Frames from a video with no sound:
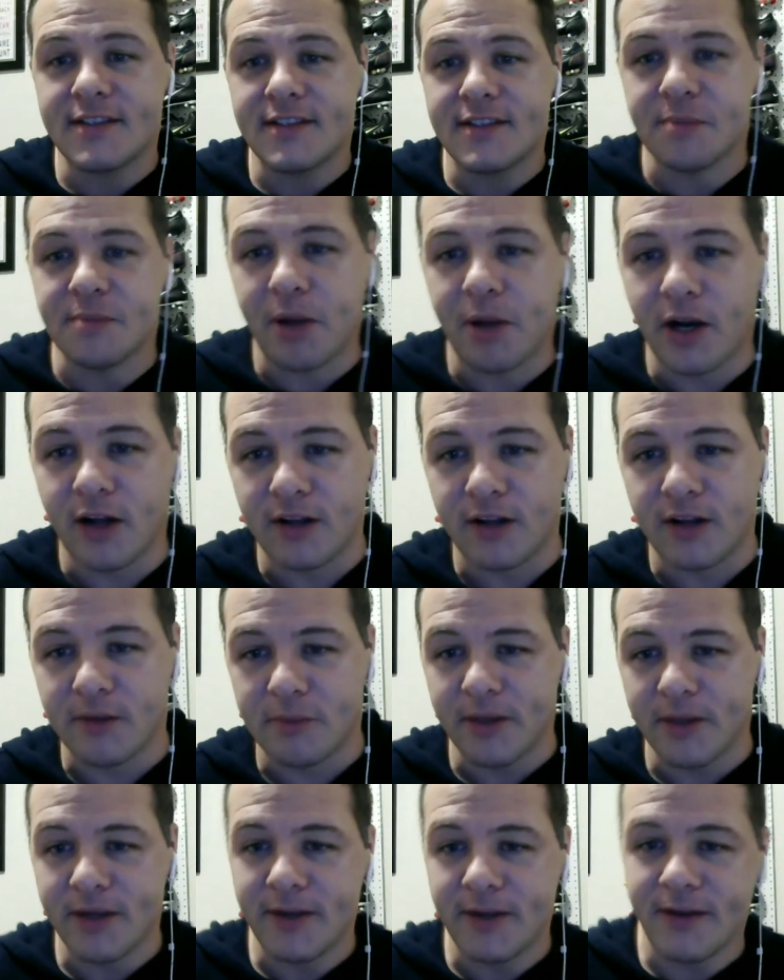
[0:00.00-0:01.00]
It's the
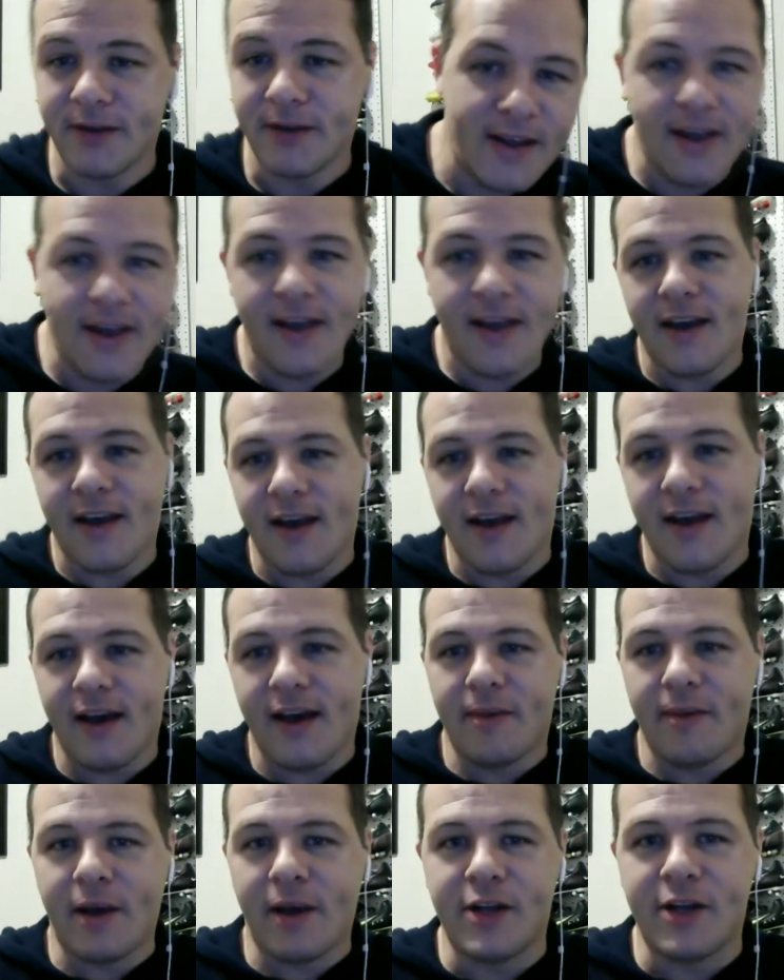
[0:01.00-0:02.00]
penultimate.
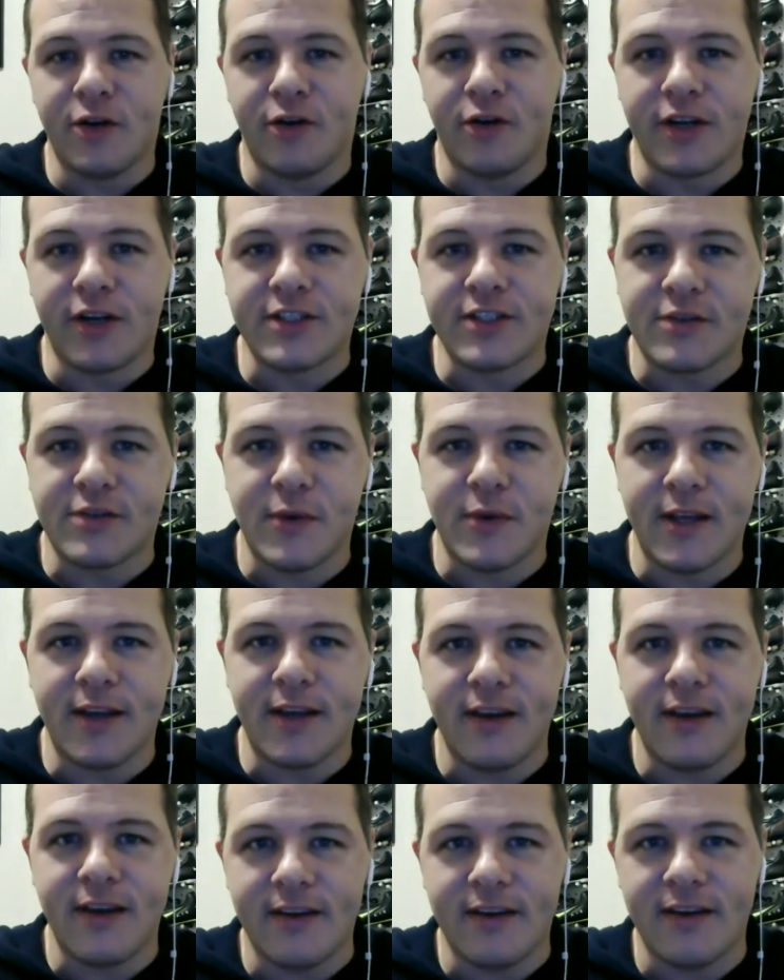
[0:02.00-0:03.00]
How you doing, Rich, this
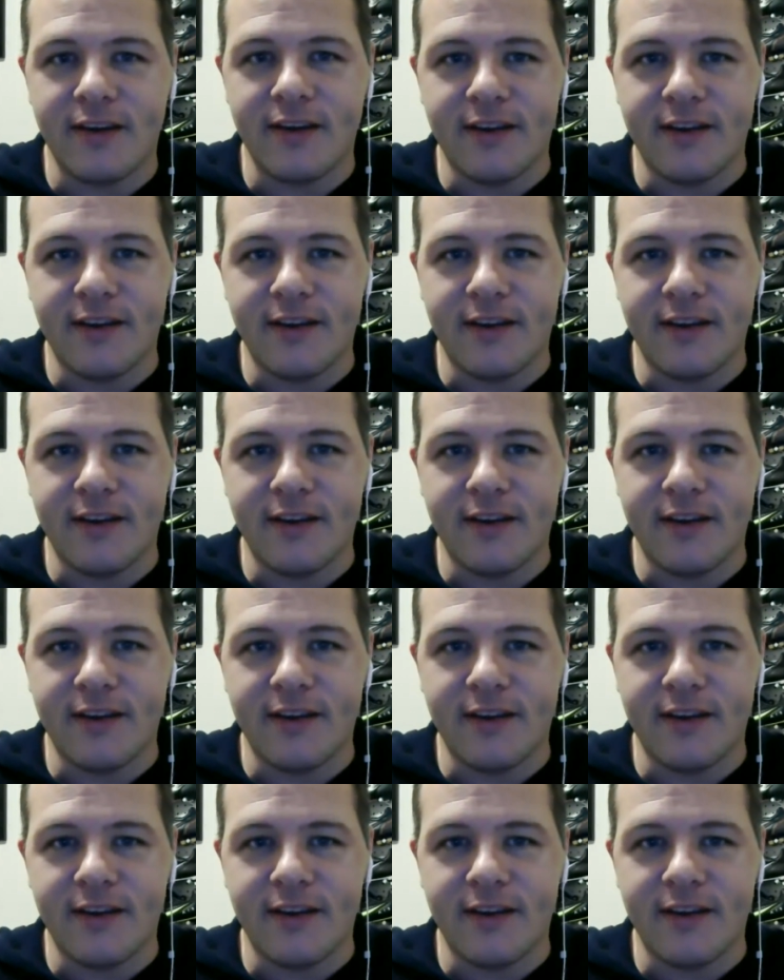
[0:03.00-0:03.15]
week?